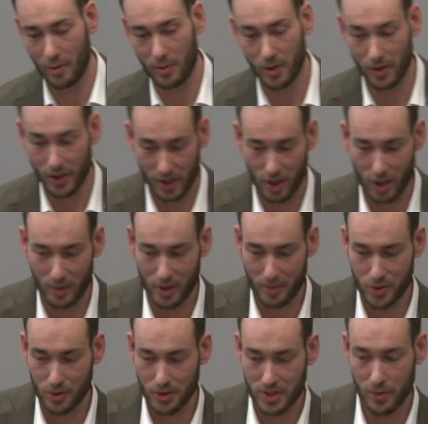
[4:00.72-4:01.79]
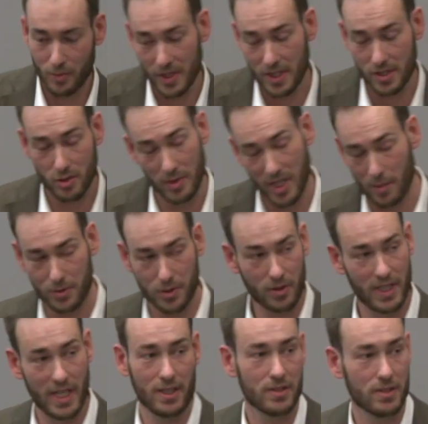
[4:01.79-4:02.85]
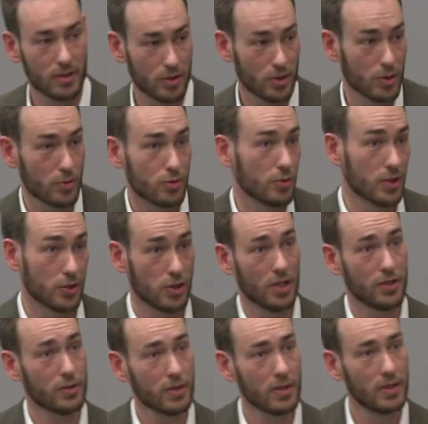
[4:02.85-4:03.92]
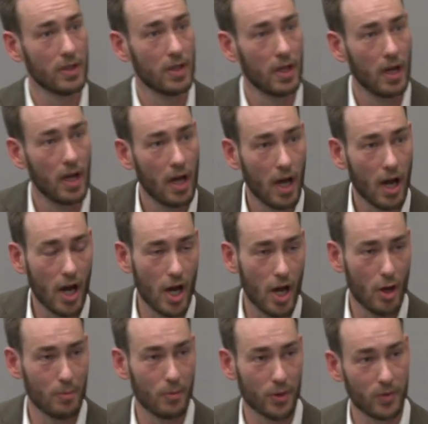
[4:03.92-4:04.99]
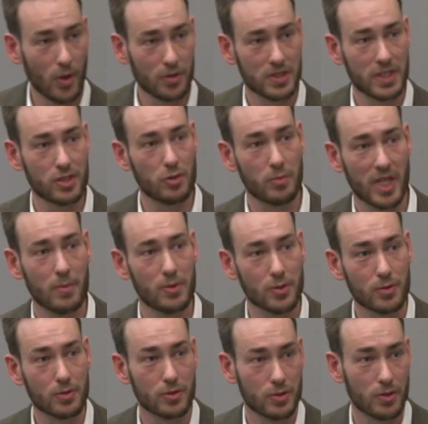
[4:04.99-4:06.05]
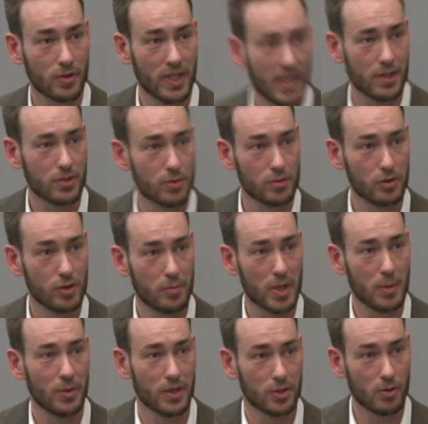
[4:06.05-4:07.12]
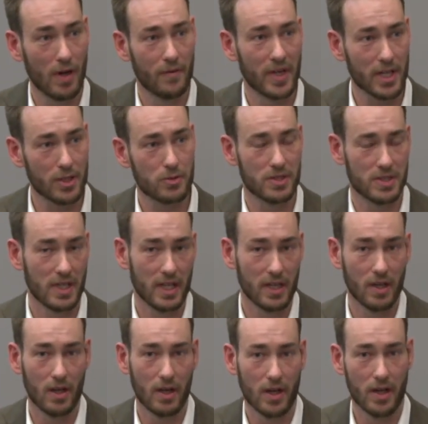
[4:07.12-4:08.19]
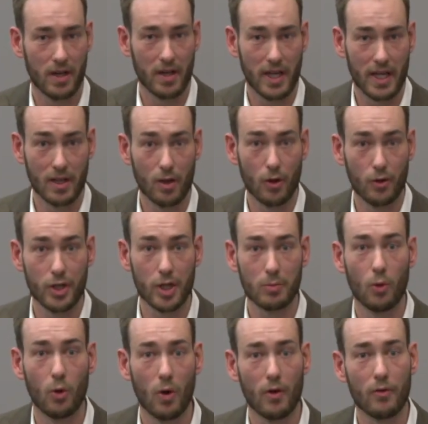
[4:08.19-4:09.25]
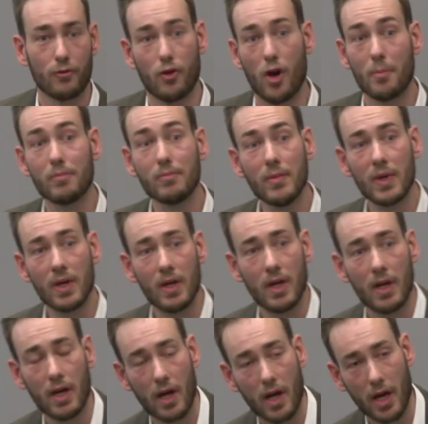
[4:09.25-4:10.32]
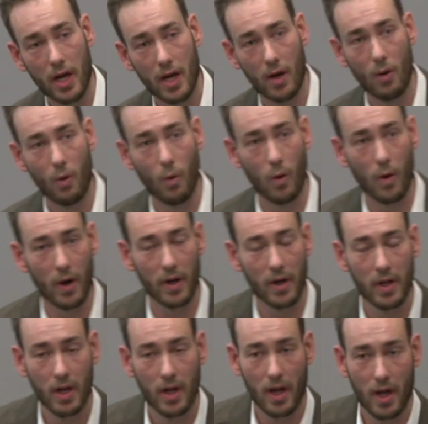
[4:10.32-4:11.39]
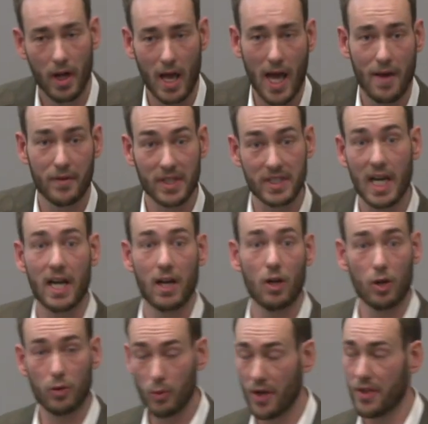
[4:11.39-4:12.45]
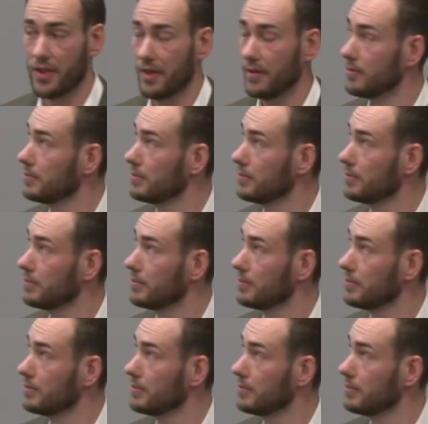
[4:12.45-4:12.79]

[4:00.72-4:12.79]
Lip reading: our economic opportunity, we need to be able to connect you to each other, but we also need to be able to connect you to the people that you have an interest in learning more from or having dialogue with.